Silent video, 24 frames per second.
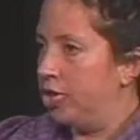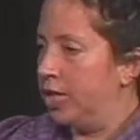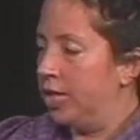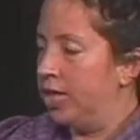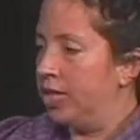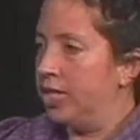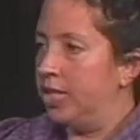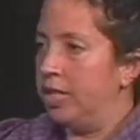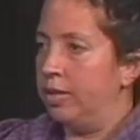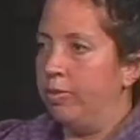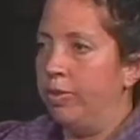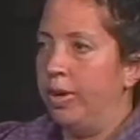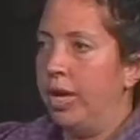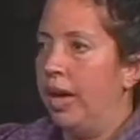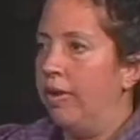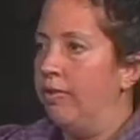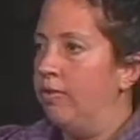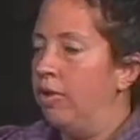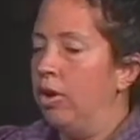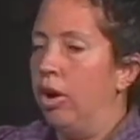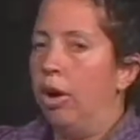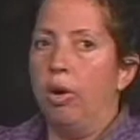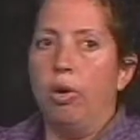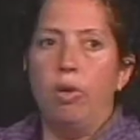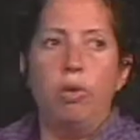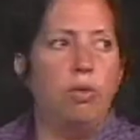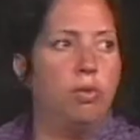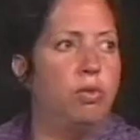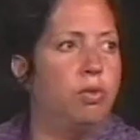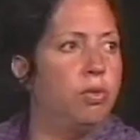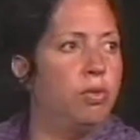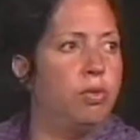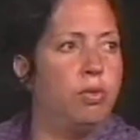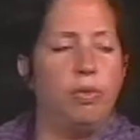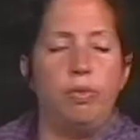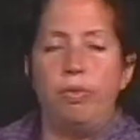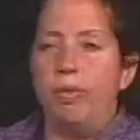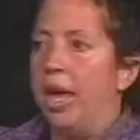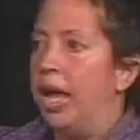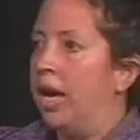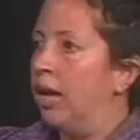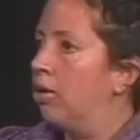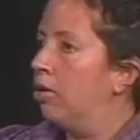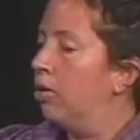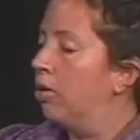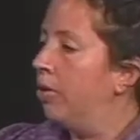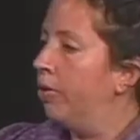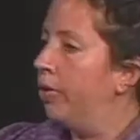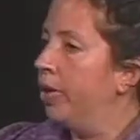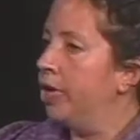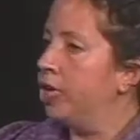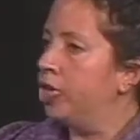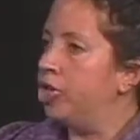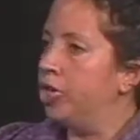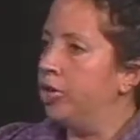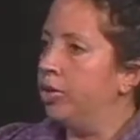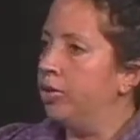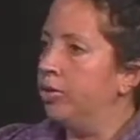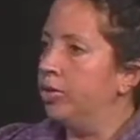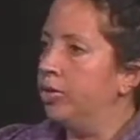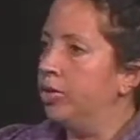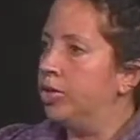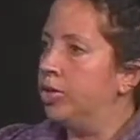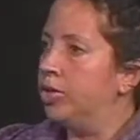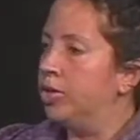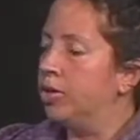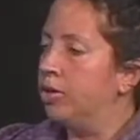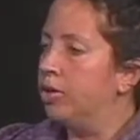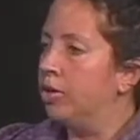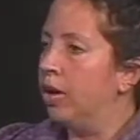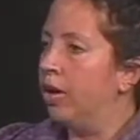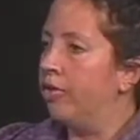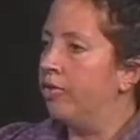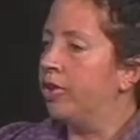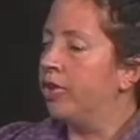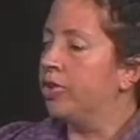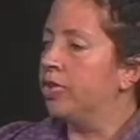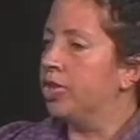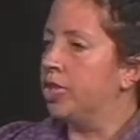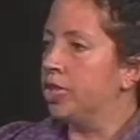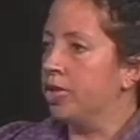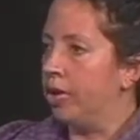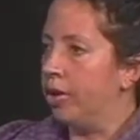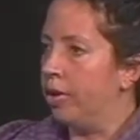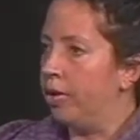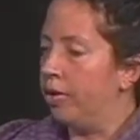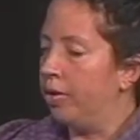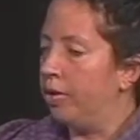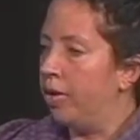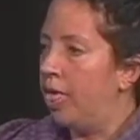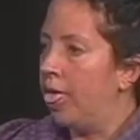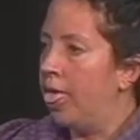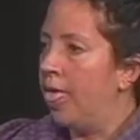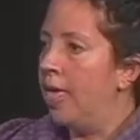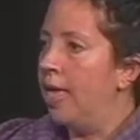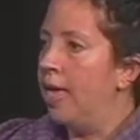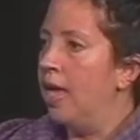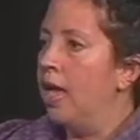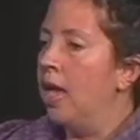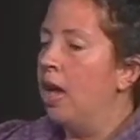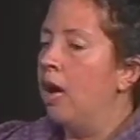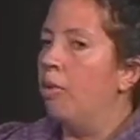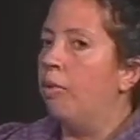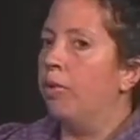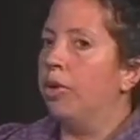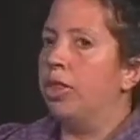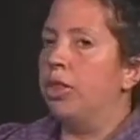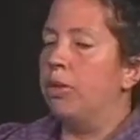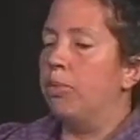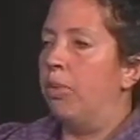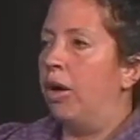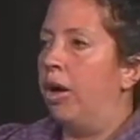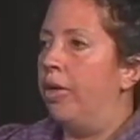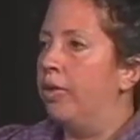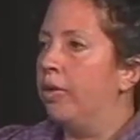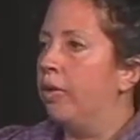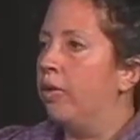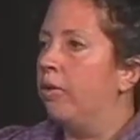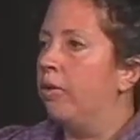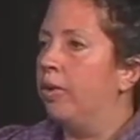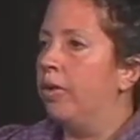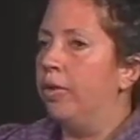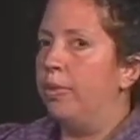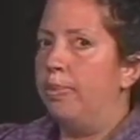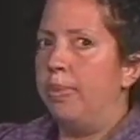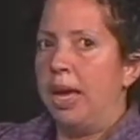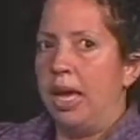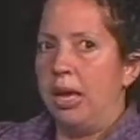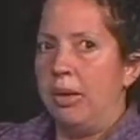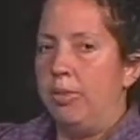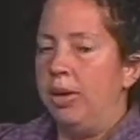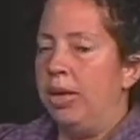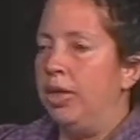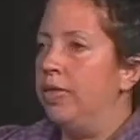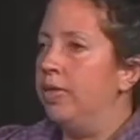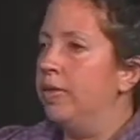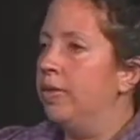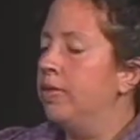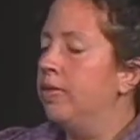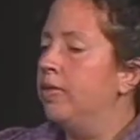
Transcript: They said we have no medical issues of concern with the mother or the baby.